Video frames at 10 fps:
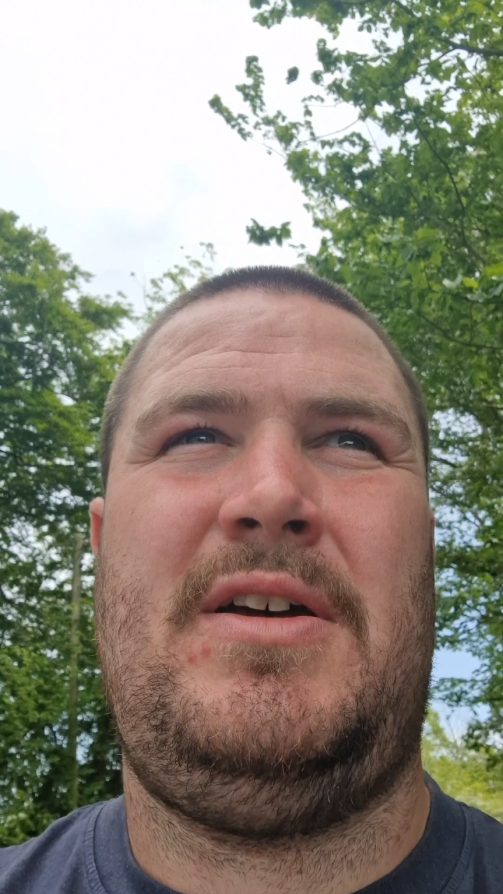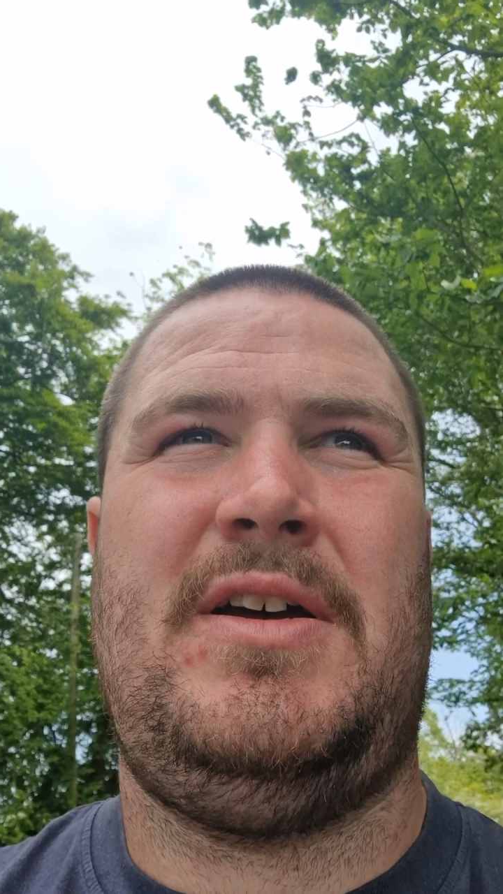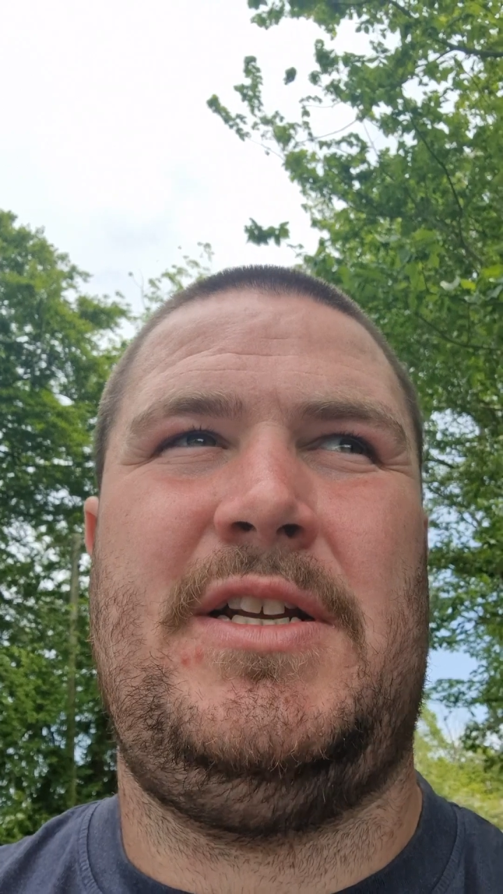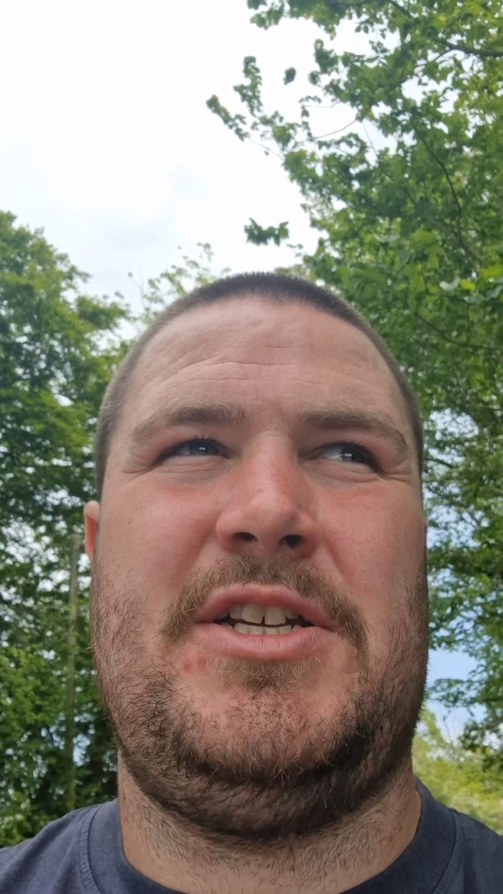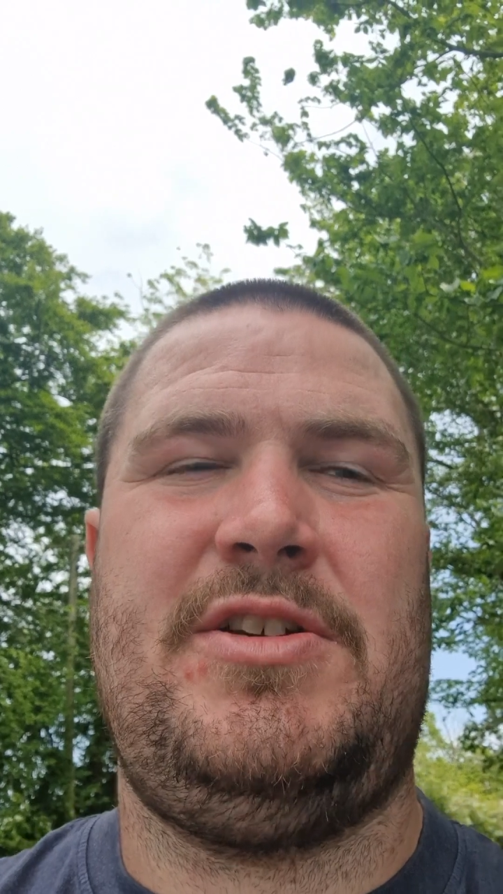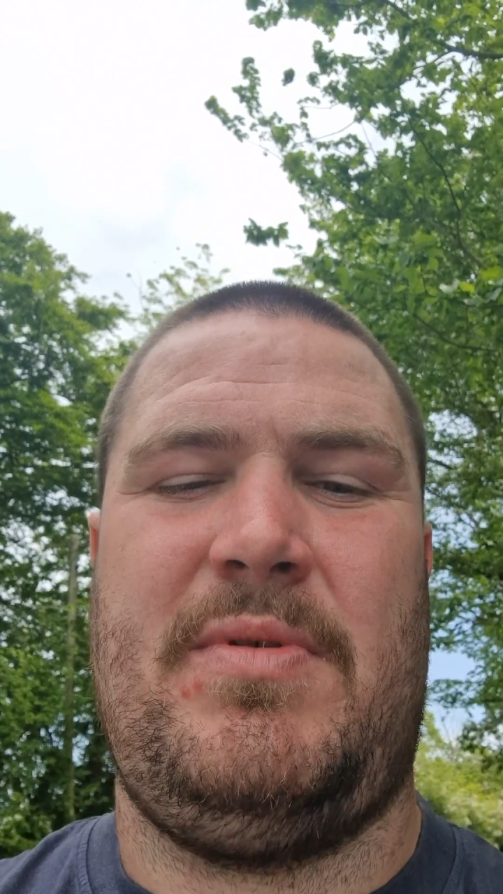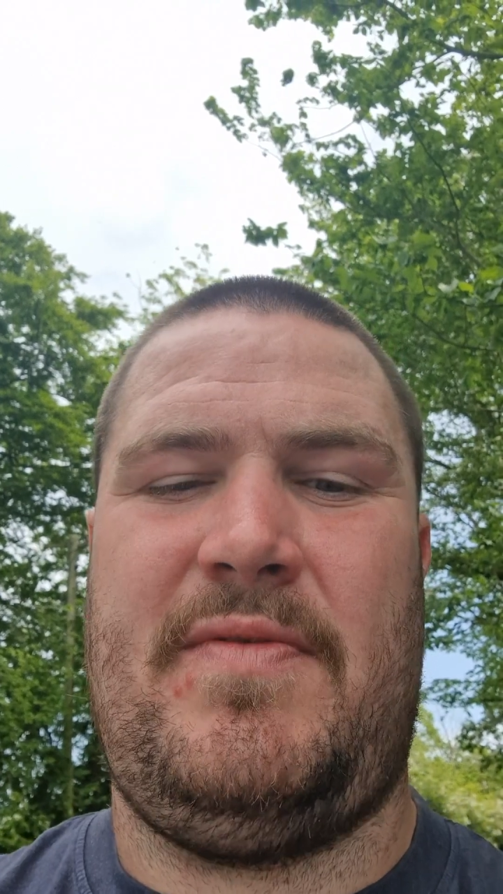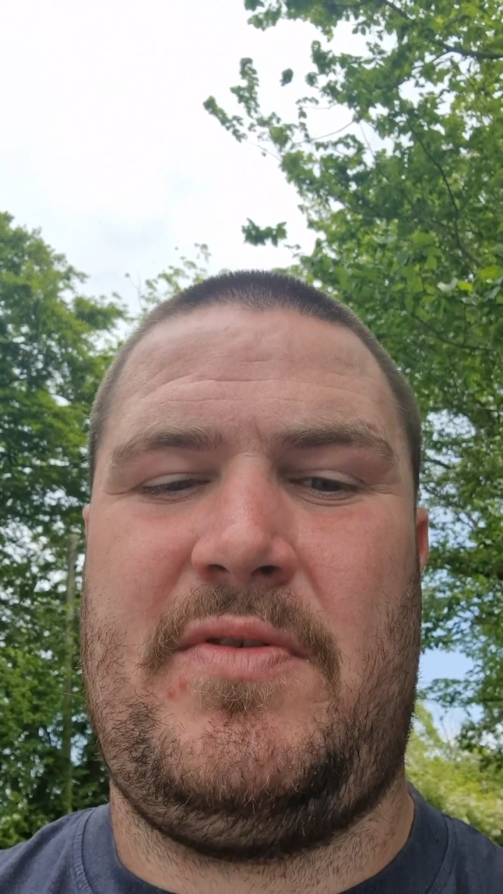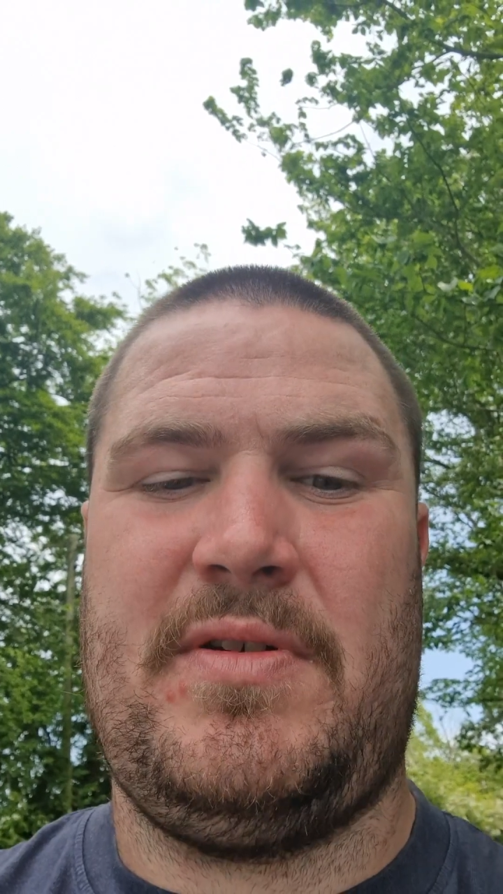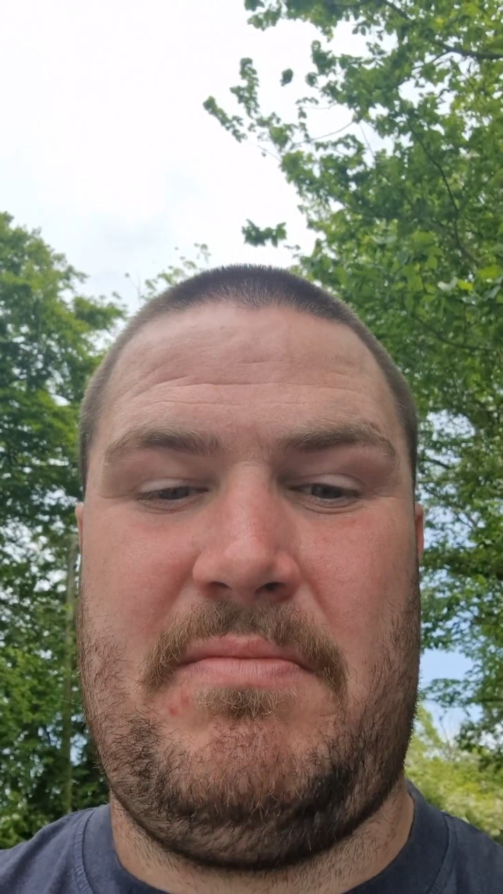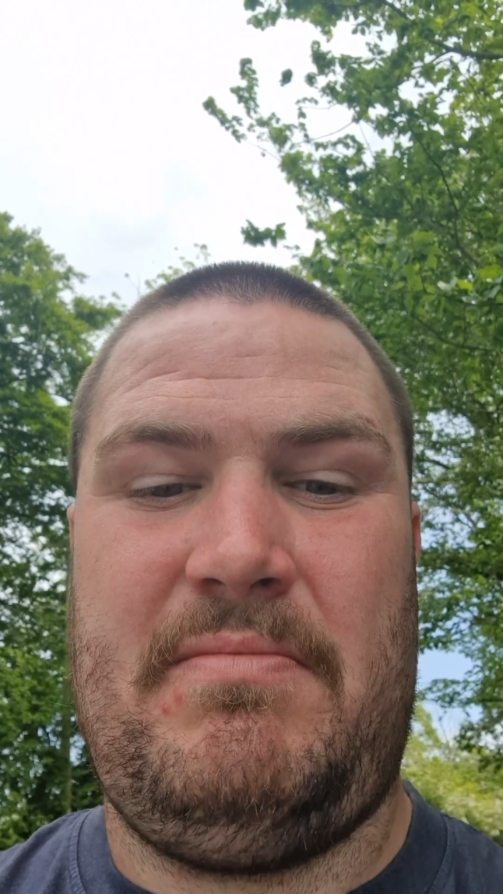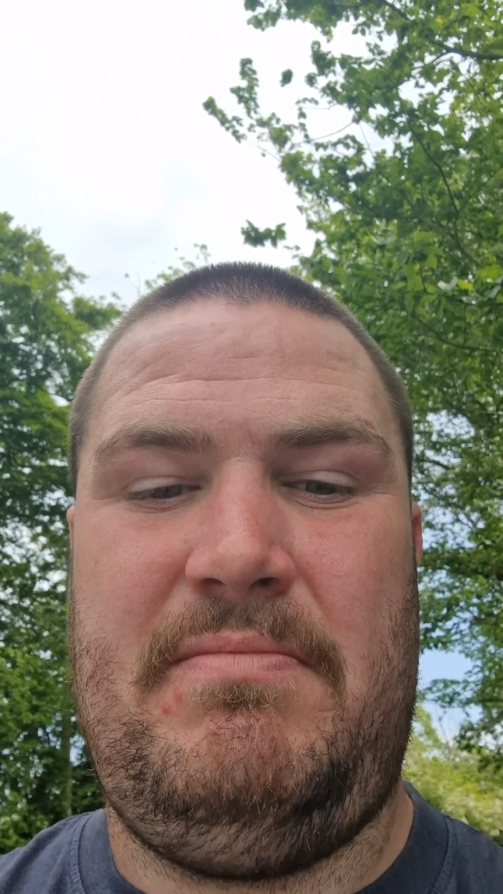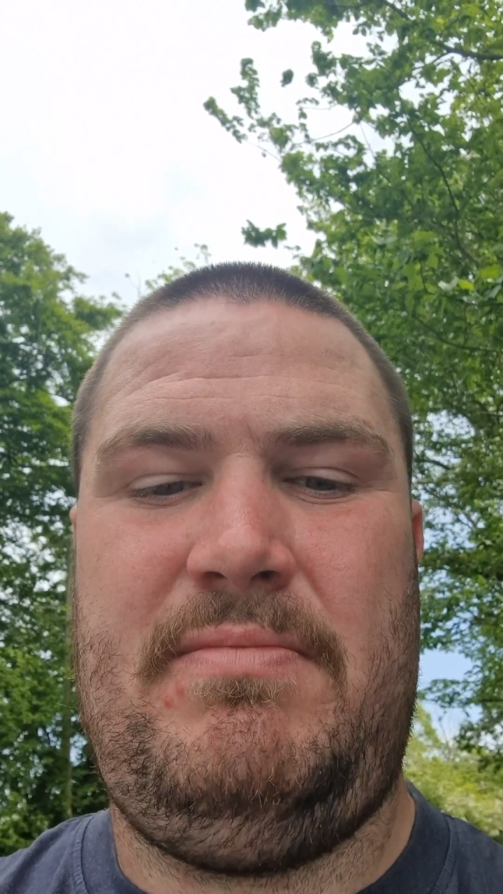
unless you were fucking